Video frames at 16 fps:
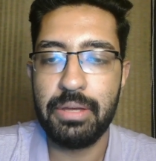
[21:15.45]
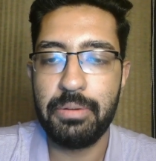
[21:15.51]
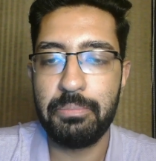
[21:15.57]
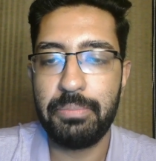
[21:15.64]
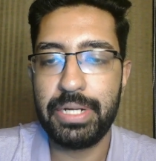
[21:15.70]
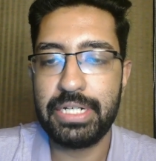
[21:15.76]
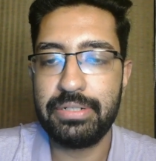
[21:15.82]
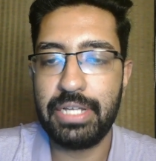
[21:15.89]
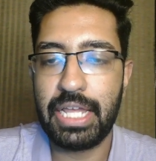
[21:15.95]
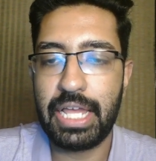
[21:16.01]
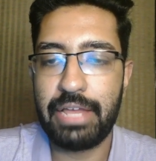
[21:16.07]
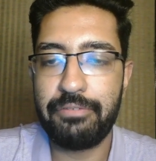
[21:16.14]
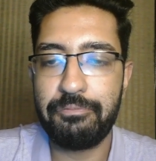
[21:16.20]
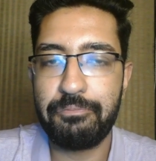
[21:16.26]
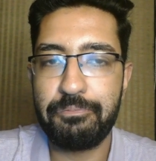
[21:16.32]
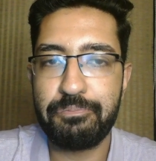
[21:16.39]
But
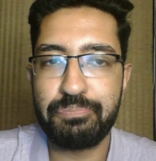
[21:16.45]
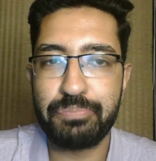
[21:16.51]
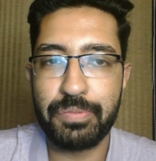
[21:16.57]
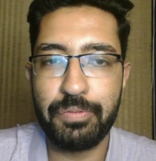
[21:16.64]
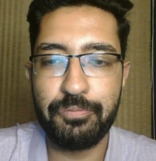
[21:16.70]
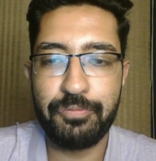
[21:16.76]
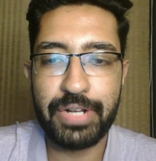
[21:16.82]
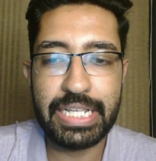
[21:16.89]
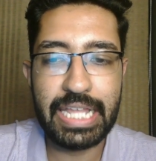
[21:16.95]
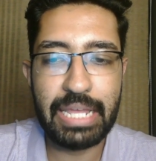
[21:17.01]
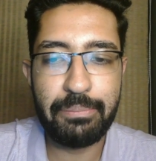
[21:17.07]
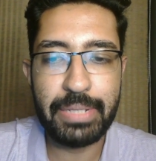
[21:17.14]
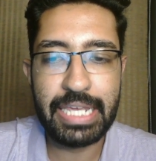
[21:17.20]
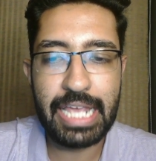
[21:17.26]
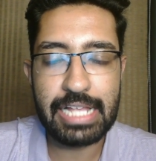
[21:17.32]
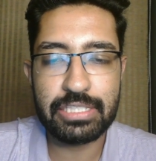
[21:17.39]
will they
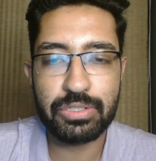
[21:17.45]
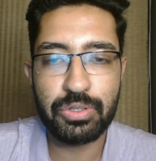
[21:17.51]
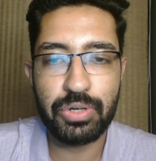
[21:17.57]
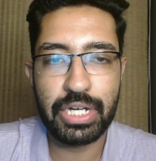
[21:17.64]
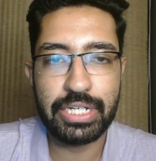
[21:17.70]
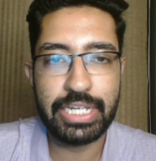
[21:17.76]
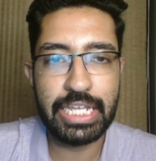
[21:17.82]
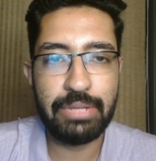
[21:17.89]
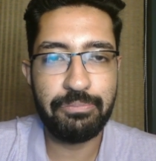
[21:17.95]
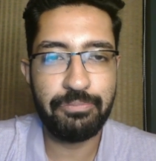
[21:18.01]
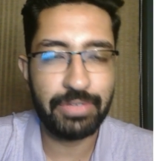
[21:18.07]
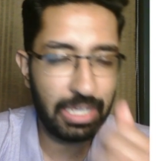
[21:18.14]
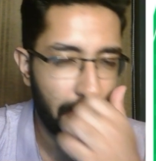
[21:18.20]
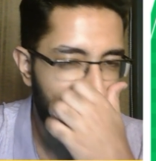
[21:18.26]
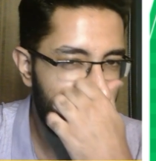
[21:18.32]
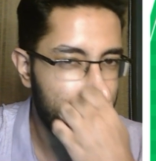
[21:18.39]
be as good a team
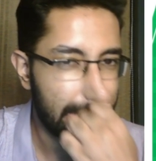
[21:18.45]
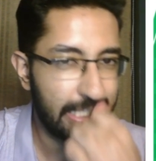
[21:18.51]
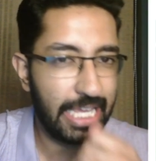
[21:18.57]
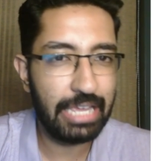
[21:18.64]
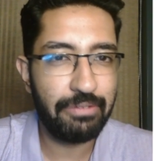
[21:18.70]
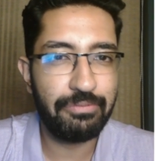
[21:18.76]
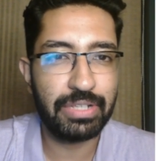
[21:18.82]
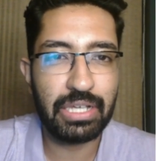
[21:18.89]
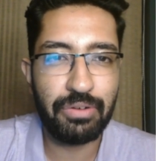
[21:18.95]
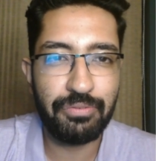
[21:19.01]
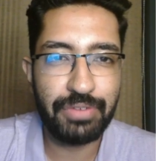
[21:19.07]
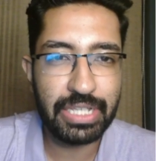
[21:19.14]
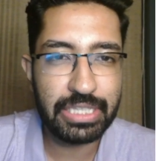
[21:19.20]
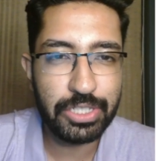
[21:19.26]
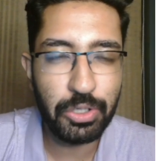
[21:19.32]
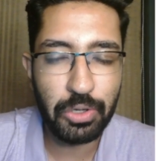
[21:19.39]
without Eze,
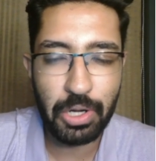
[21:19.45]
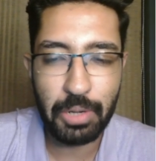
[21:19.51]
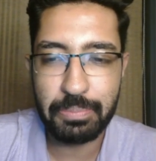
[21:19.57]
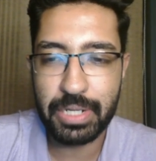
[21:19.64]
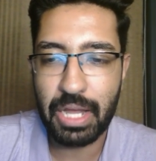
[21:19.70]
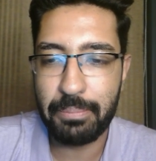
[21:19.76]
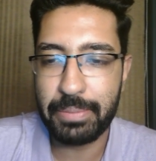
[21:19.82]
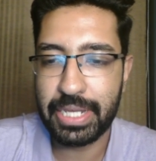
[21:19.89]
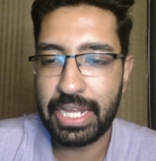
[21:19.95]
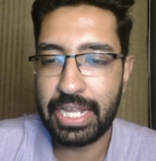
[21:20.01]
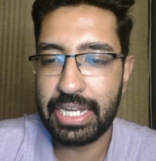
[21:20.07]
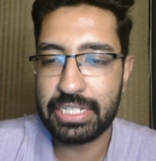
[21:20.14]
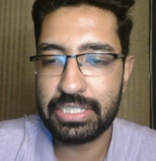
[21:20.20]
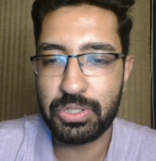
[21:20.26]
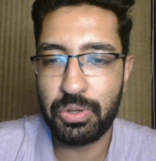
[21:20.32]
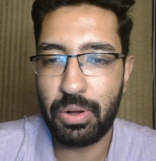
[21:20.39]
with Europe coming
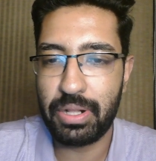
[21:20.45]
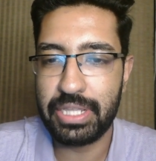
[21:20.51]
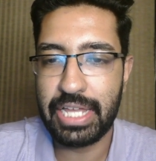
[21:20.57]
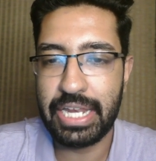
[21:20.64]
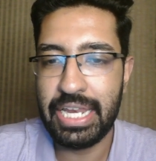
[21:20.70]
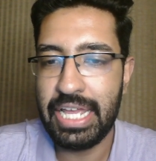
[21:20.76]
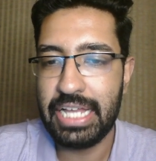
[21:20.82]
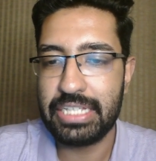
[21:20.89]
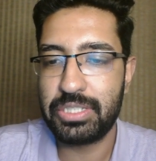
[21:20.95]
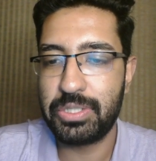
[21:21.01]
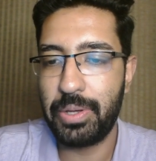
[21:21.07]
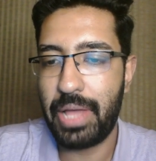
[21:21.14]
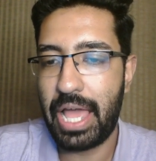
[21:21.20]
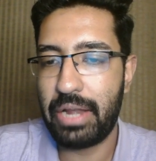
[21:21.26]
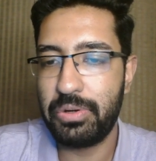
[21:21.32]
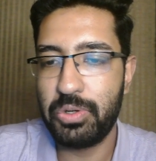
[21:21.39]
in? So all that. So
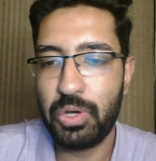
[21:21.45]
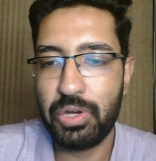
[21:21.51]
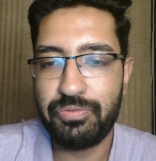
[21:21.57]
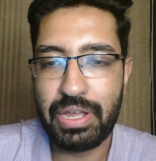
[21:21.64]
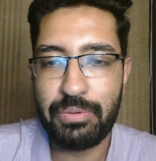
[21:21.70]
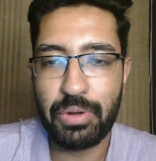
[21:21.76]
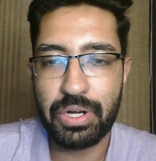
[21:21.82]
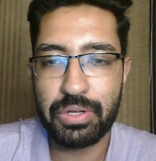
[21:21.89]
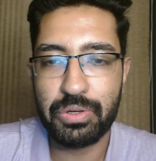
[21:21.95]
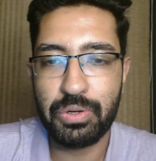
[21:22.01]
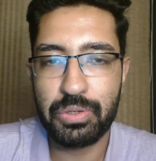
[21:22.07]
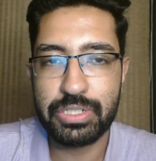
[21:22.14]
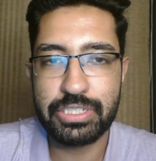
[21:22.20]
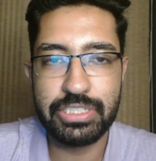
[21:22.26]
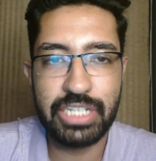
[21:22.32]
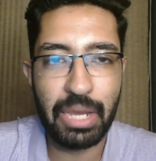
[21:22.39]
I don't know if I want to go
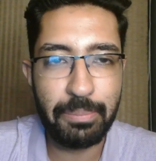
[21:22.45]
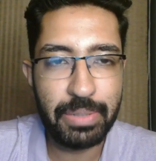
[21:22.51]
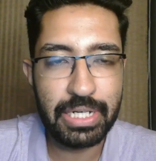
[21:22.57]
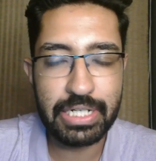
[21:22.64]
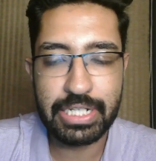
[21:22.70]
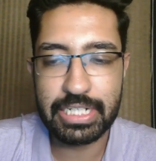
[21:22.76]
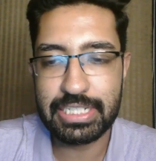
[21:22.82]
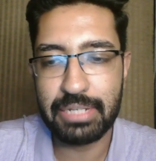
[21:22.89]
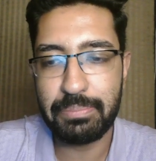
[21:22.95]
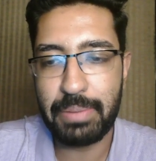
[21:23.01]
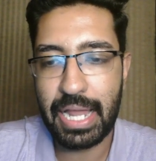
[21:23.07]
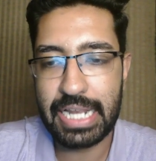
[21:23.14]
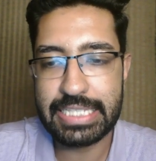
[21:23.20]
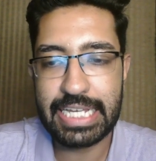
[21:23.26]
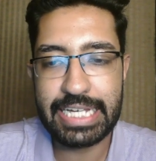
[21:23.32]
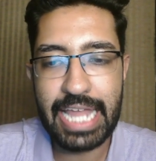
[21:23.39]
double Crystal
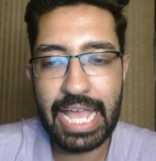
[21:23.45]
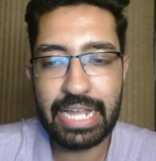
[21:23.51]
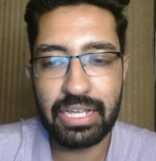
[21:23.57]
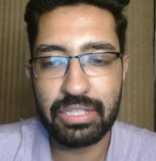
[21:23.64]
Palace attack.